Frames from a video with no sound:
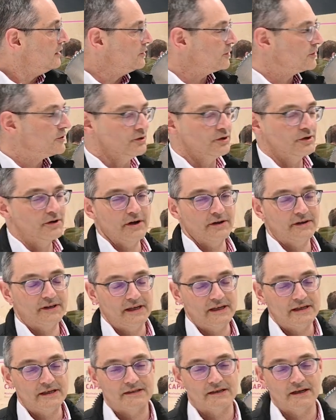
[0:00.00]
The Q cut
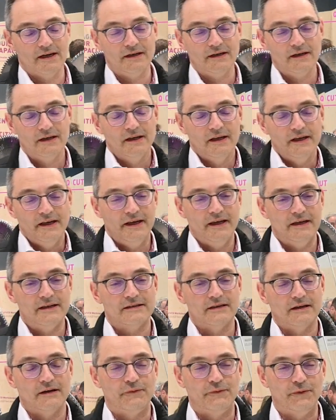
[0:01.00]
is uh,
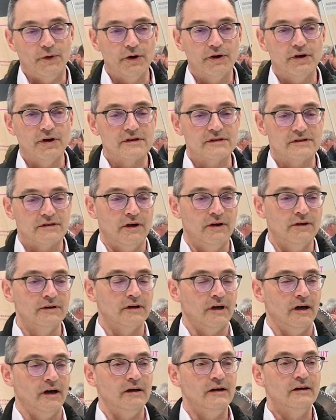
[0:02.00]
is uh, focused on
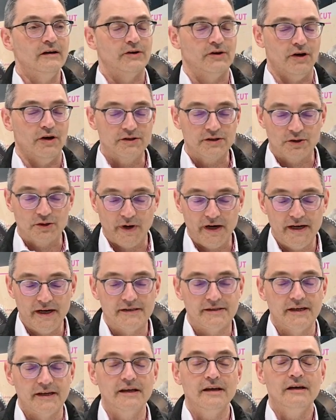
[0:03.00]
uh, cut
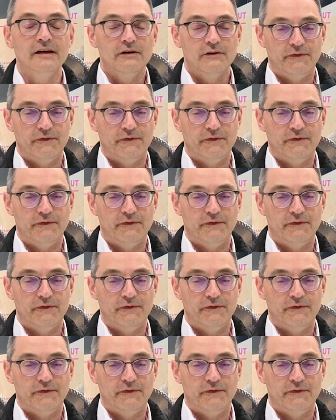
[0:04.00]
quality,